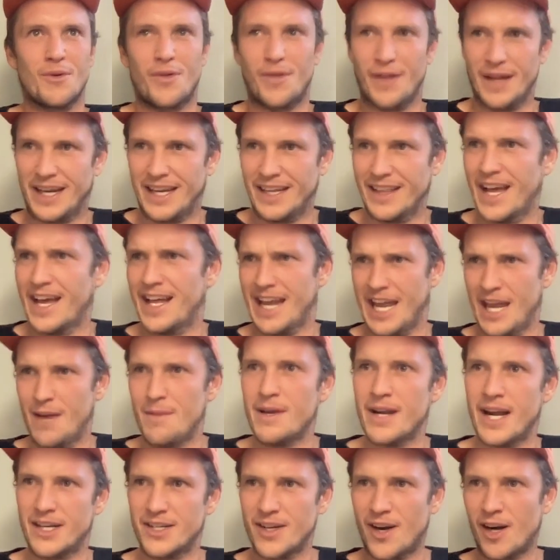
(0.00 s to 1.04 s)
thinking that, and Amy
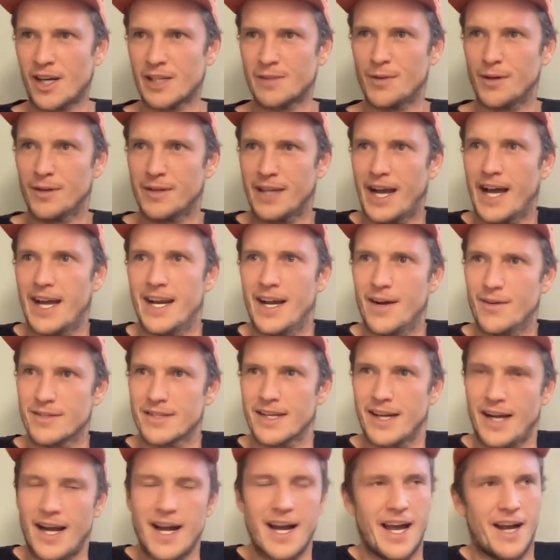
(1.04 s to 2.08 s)
and I talked about that, and I was
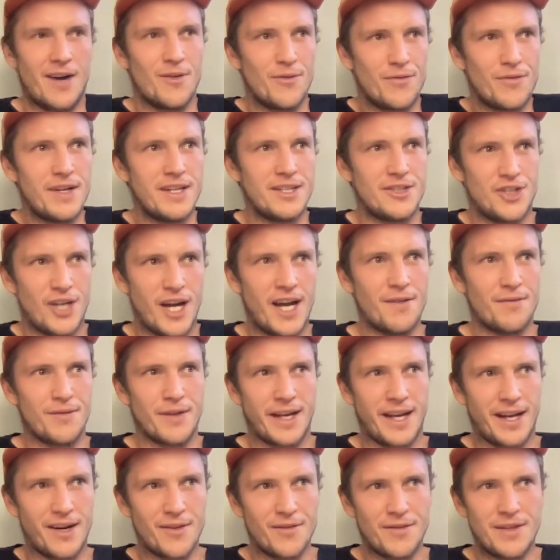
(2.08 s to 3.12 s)
like, I don't think Jeff,
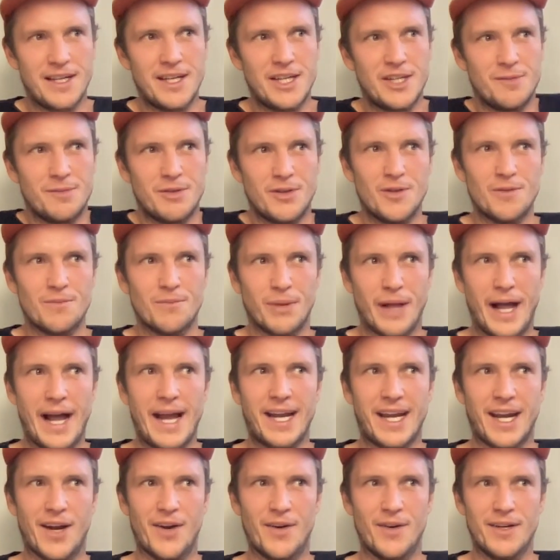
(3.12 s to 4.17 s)
I don't think he should be doing
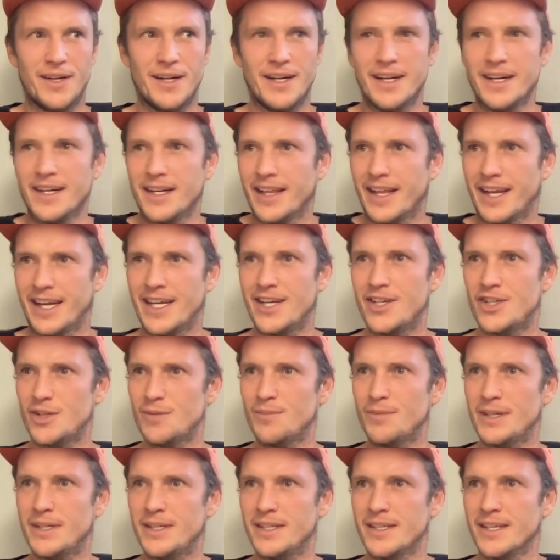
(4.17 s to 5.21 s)
Blackout. He
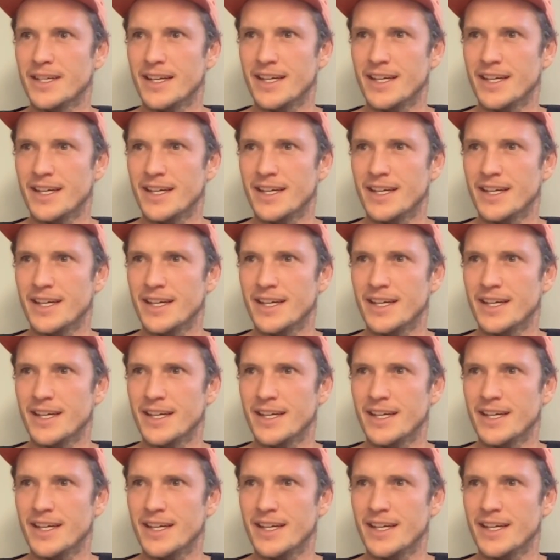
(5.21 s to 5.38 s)
should be